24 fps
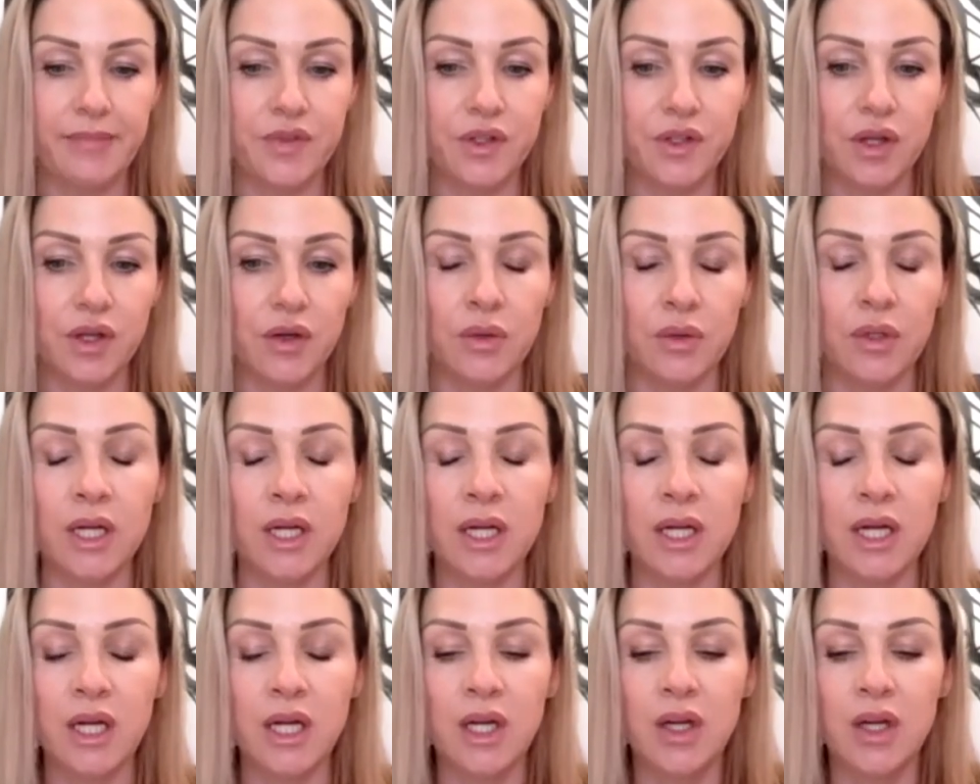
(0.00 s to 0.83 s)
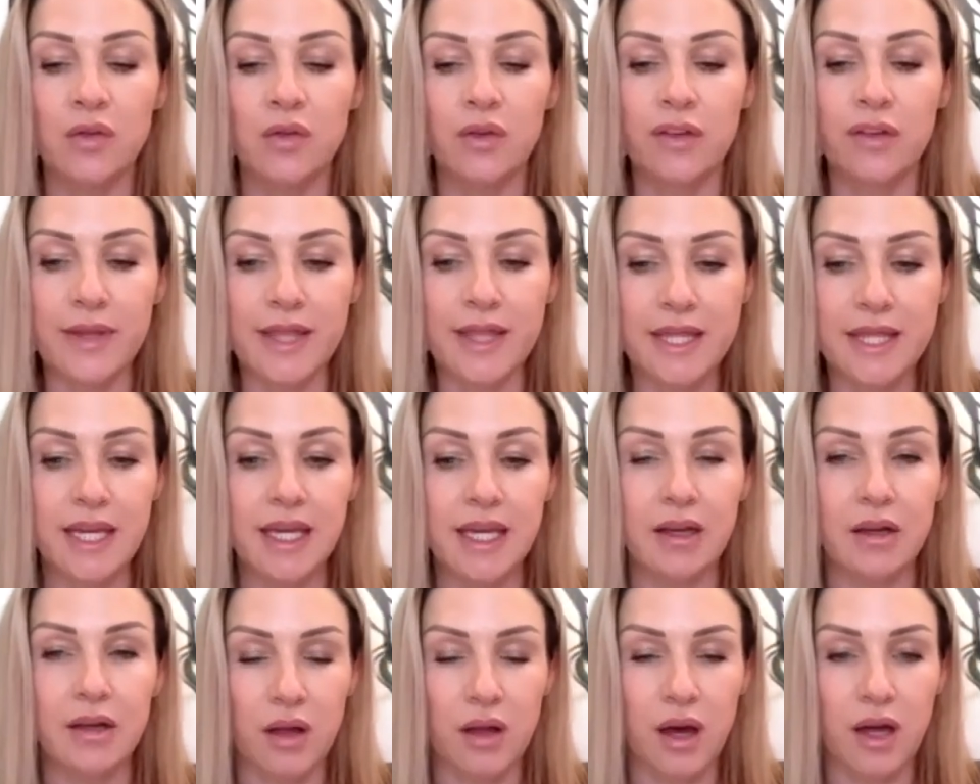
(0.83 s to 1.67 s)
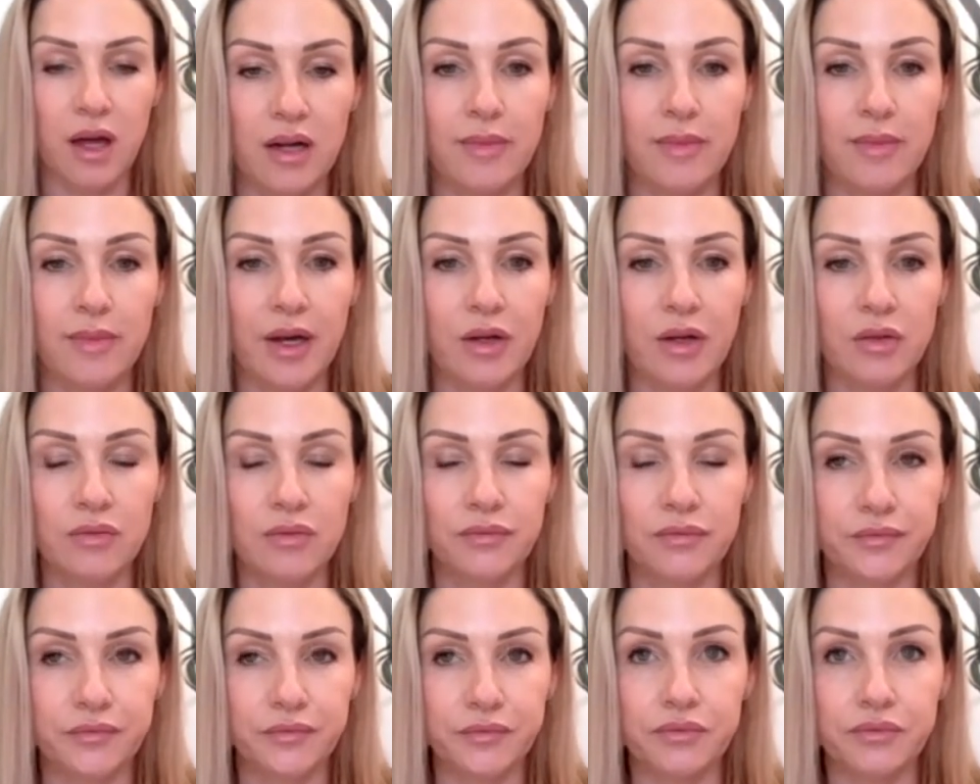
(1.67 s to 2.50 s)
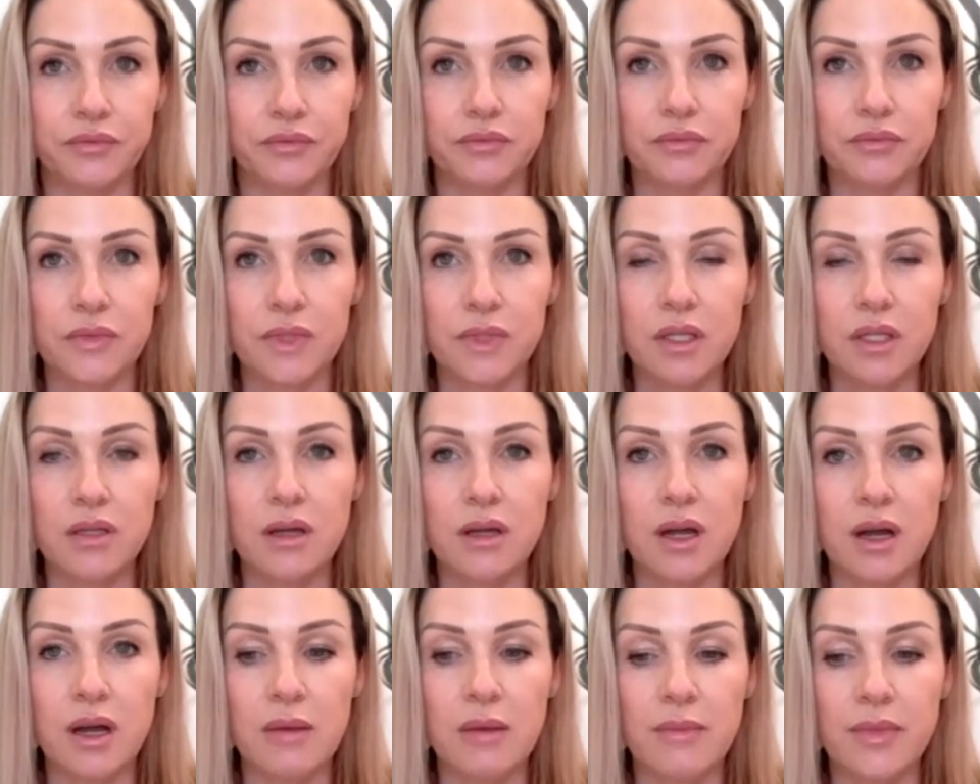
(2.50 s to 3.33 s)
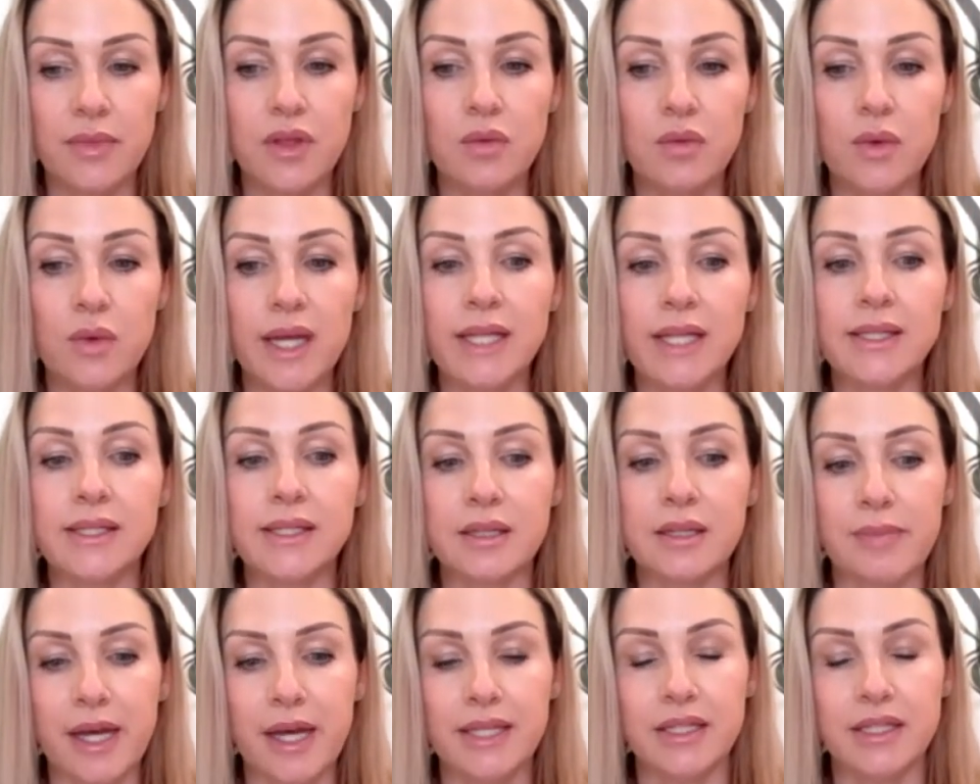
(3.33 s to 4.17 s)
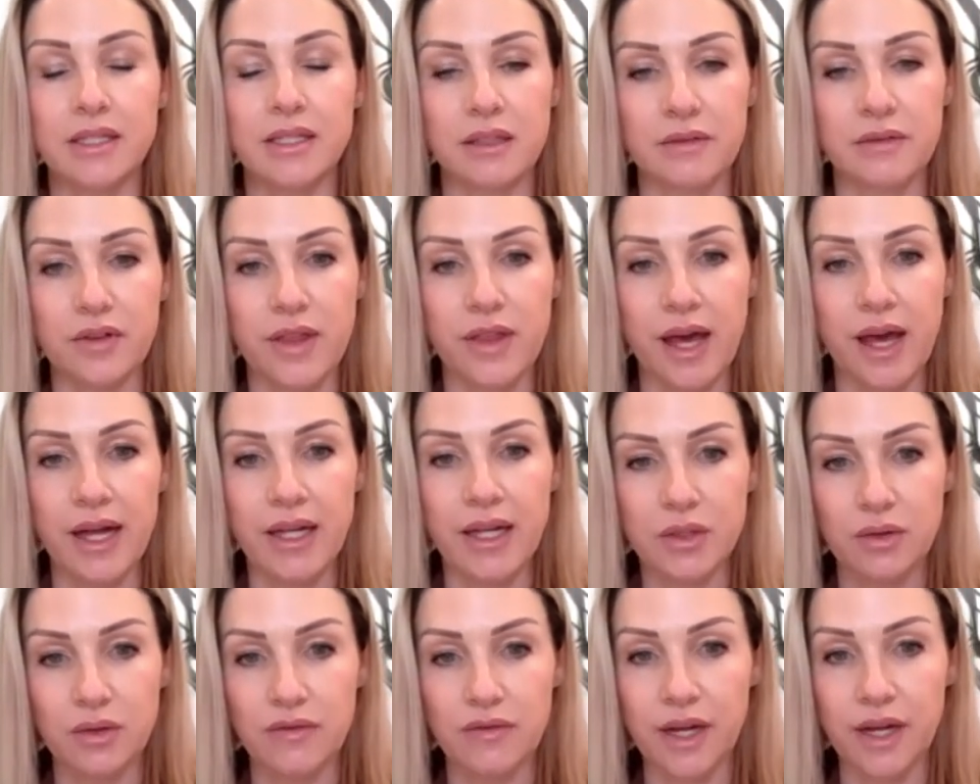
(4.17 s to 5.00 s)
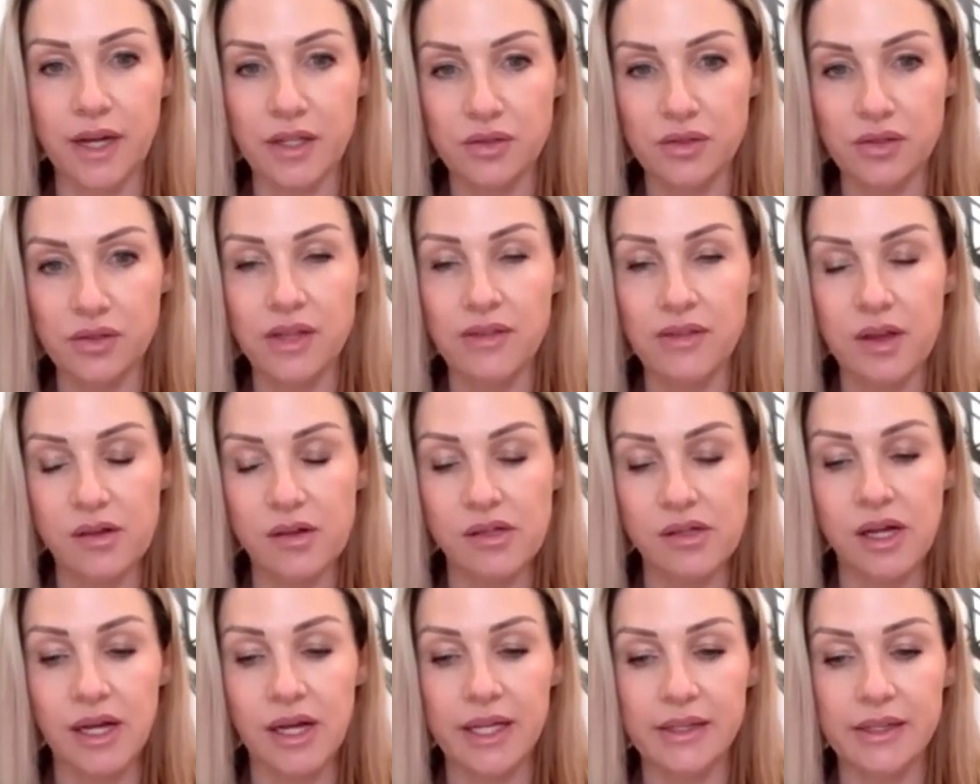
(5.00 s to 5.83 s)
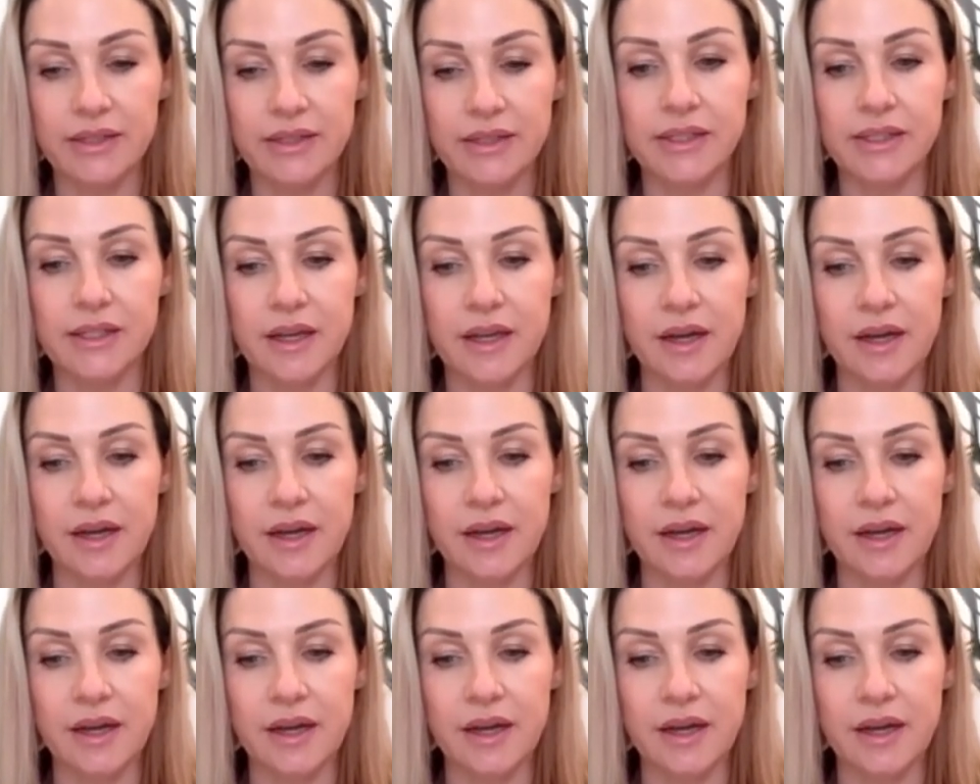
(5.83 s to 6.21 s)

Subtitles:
So we've been thinking a about the ways to best deliver that to advisors and their clients.